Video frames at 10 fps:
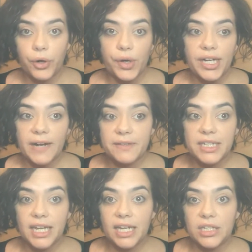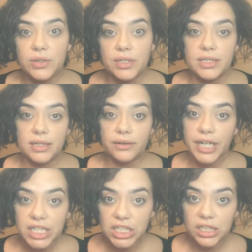going to have to take into
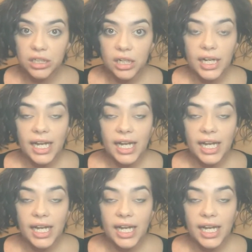consideration